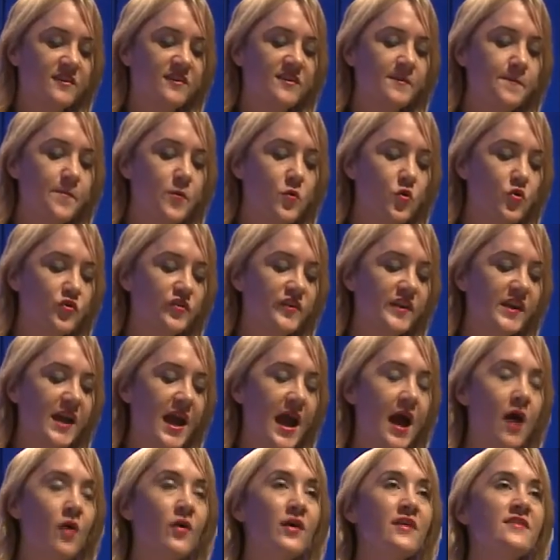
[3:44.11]
supporting
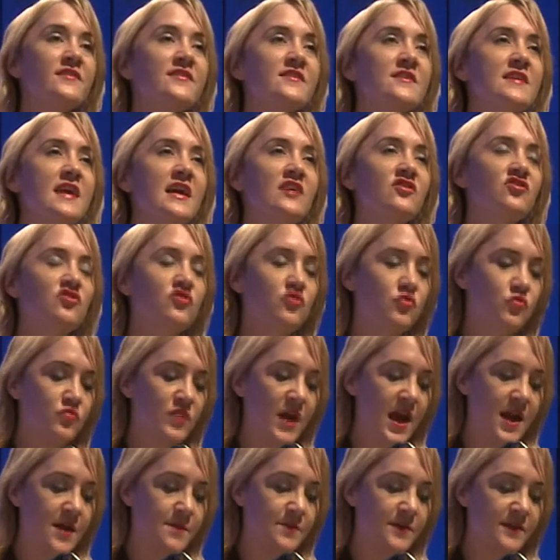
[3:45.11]
our international
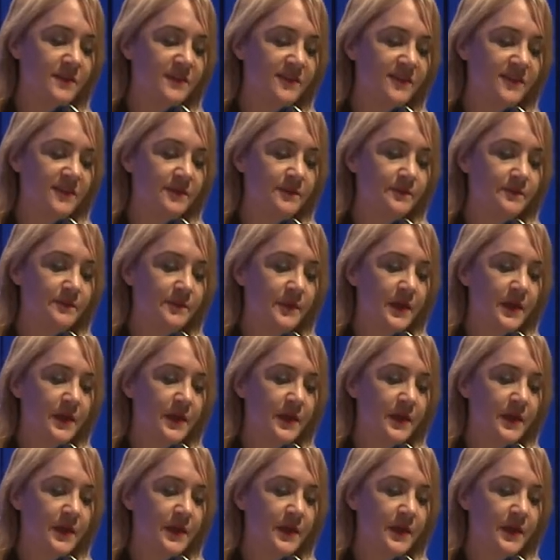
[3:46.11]
neighbours